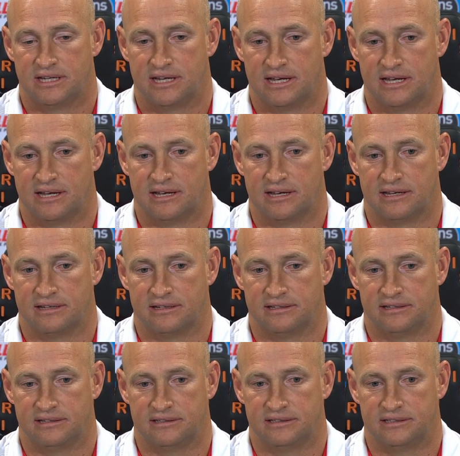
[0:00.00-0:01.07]
Uh,
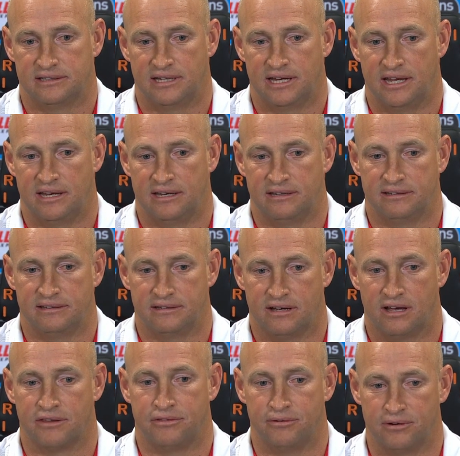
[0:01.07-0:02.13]
and
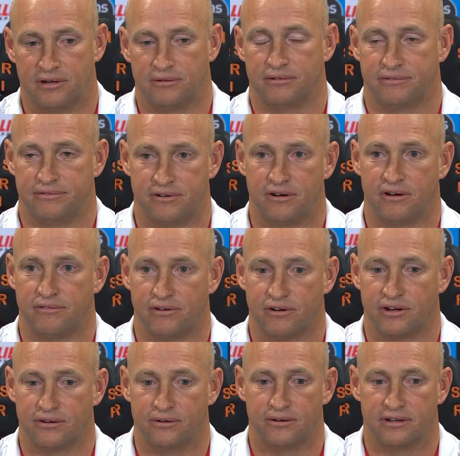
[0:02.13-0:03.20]
I thought he was very,
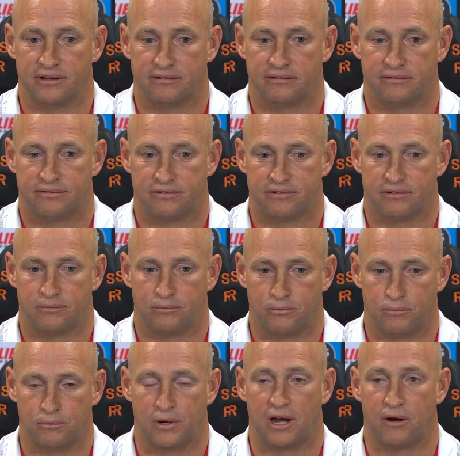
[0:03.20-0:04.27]
very good. And for
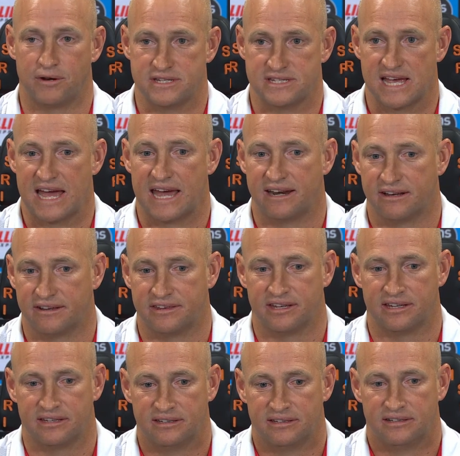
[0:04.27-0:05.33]
where he's at, I
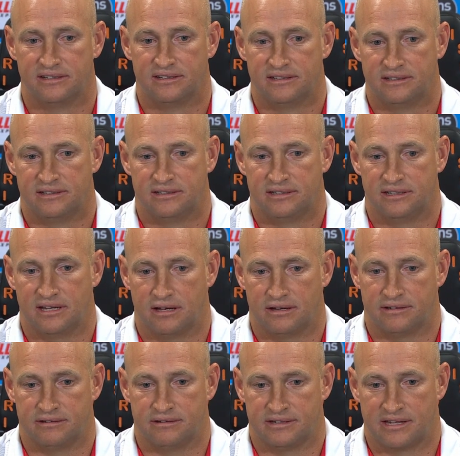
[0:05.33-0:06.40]
think you
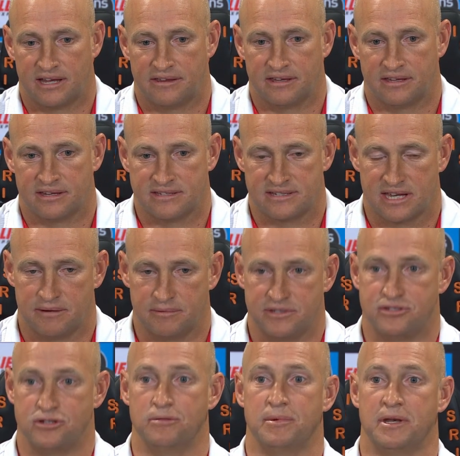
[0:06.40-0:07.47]
know, I don't think there's going to
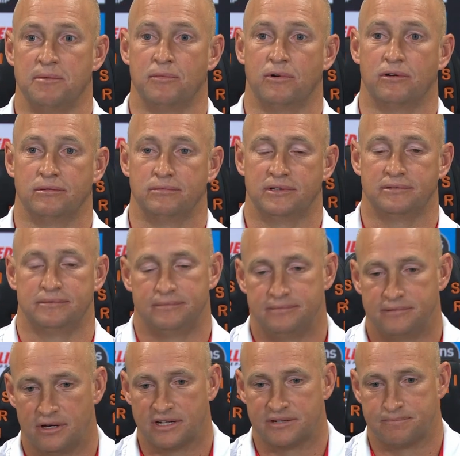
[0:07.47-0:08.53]
be too many more. Well,
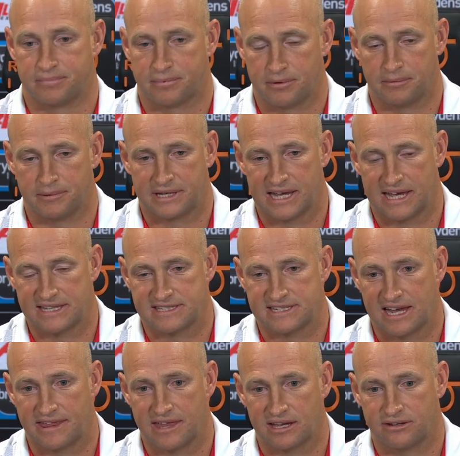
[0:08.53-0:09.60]
I probably can't
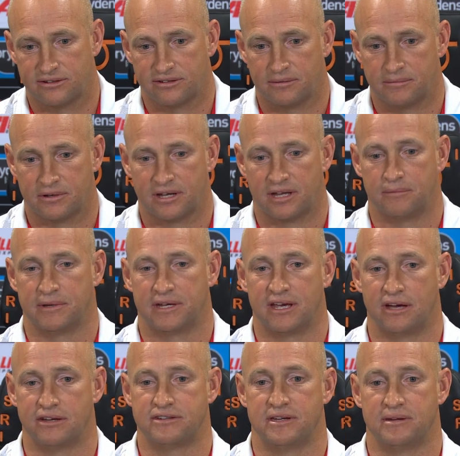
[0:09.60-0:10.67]
say that because I'm not going to be
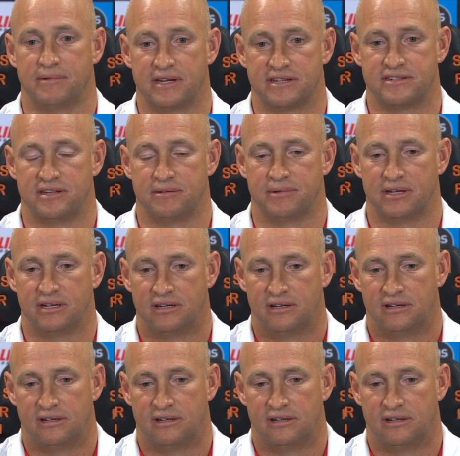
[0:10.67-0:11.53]
coaching him next year, but